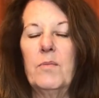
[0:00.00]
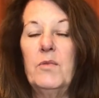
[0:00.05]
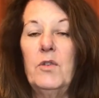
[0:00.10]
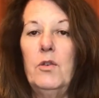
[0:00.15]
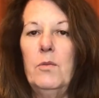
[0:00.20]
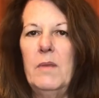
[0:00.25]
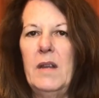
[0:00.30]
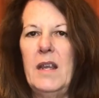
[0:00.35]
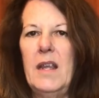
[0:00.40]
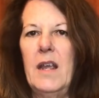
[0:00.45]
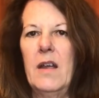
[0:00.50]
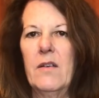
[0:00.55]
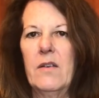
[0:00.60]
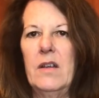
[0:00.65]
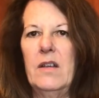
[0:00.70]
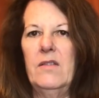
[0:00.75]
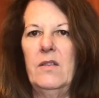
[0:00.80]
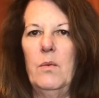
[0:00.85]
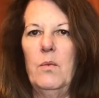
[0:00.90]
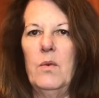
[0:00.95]
too many
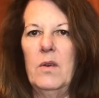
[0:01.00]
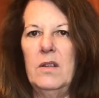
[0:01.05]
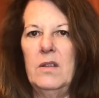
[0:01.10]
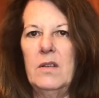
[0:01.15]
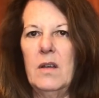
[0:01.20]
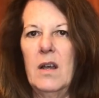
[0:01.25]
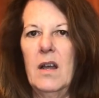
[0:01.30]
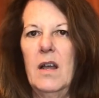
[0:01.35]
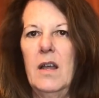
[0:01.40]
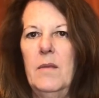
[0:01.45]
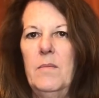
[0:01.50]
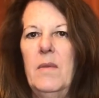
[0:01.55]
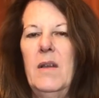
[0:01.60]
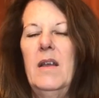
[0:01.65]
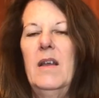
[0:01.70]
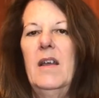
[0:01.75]
areas at one time,